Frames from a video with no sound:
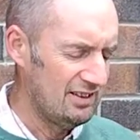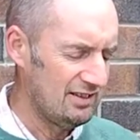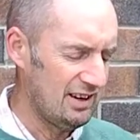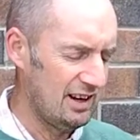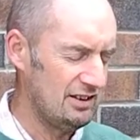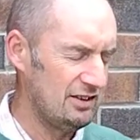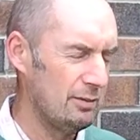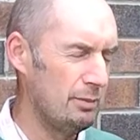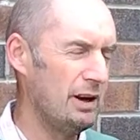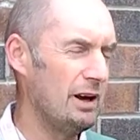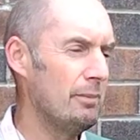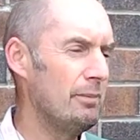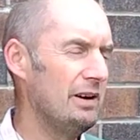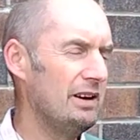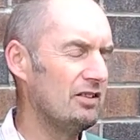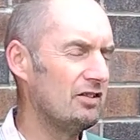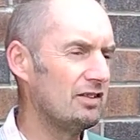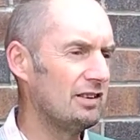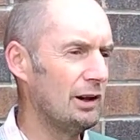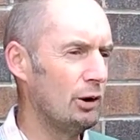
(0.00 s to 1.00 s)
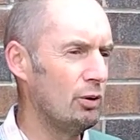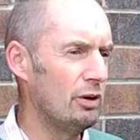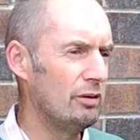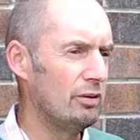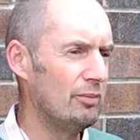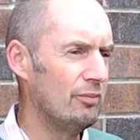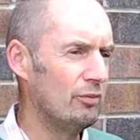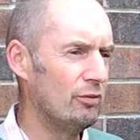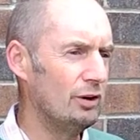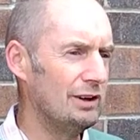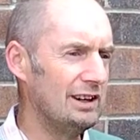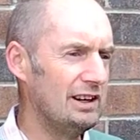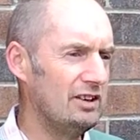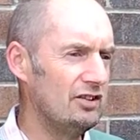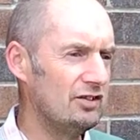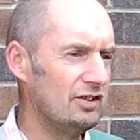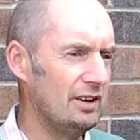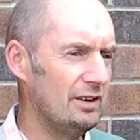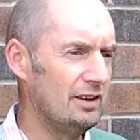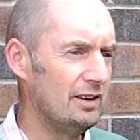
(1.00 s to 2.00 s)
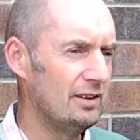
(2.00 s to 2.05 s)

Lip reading: tend to be a bit slower releasing.